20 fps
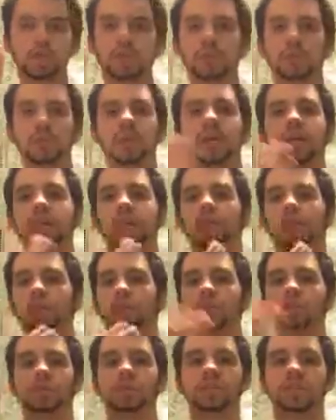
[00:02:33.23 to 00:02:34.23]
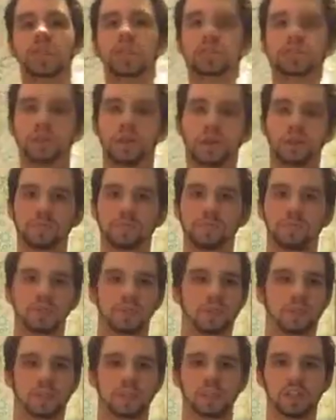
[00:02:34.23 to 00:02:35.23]
blare all the sound up
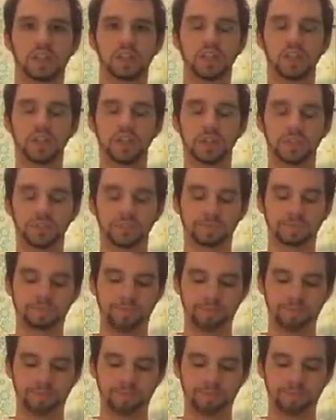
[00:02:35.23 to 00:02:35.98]
in the